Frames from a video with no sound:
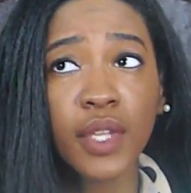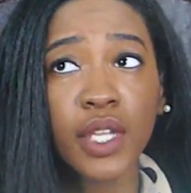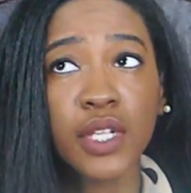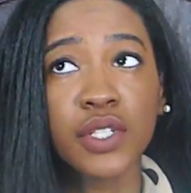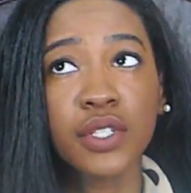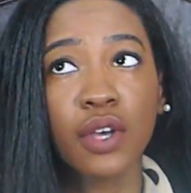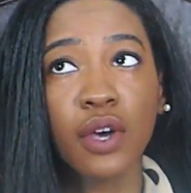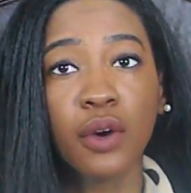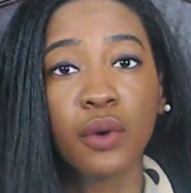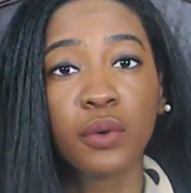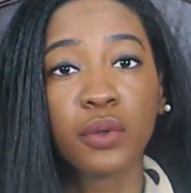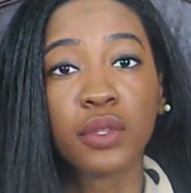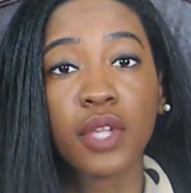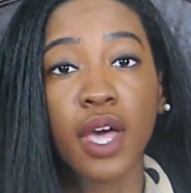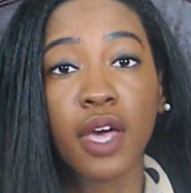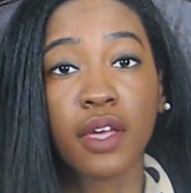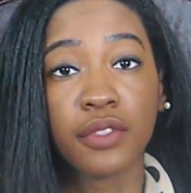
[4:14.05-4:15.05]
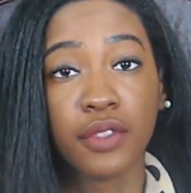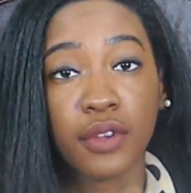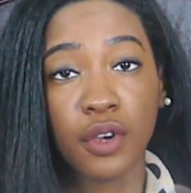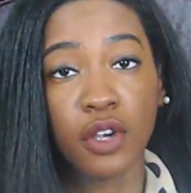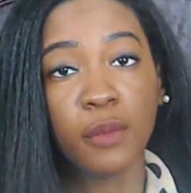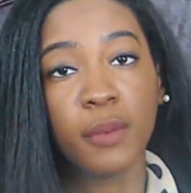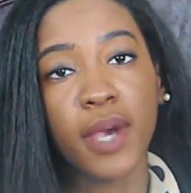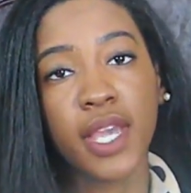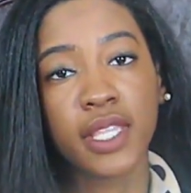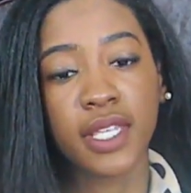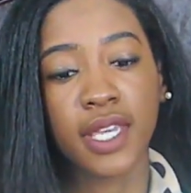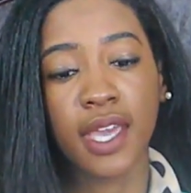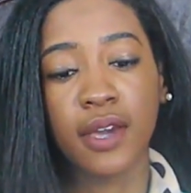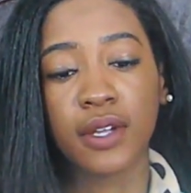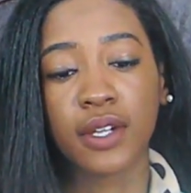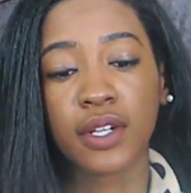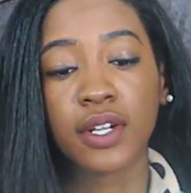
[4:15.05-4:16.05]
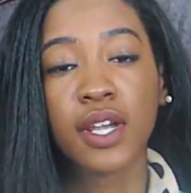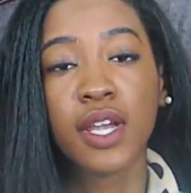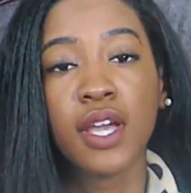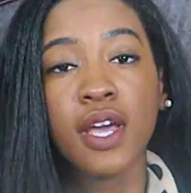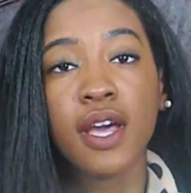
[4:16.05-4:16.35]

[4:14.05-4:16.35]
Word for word: So the girl behind the counter,